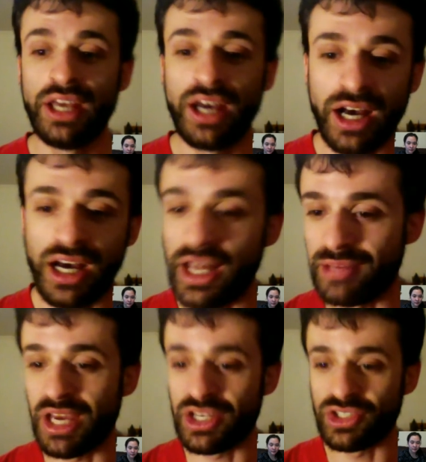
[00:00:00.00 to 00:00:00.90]
Uh, and I
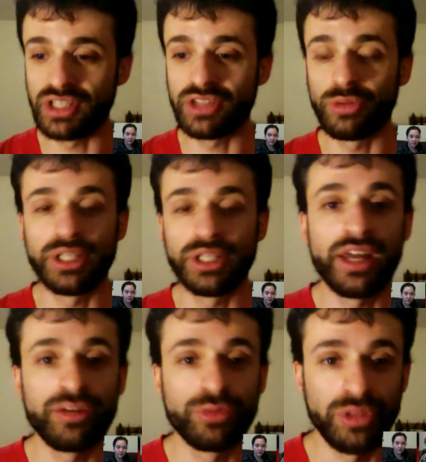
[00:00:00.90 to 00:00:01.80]
imagine that there will be a lot
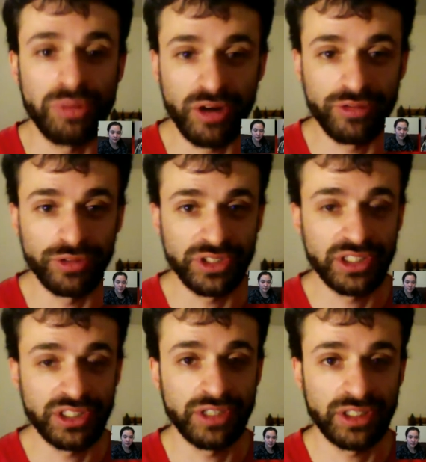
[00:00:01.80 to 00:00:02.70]
of really powerful
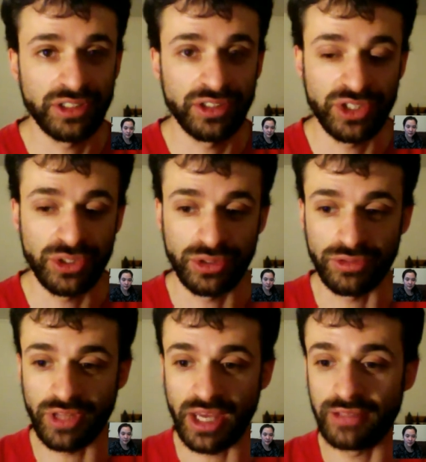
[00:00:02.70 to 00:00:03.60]
assistive technology uses for
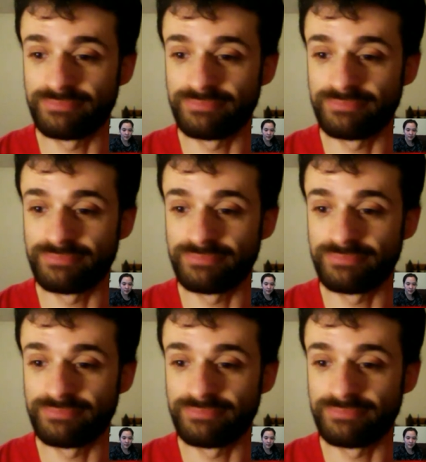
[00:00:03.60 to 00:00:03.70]
that.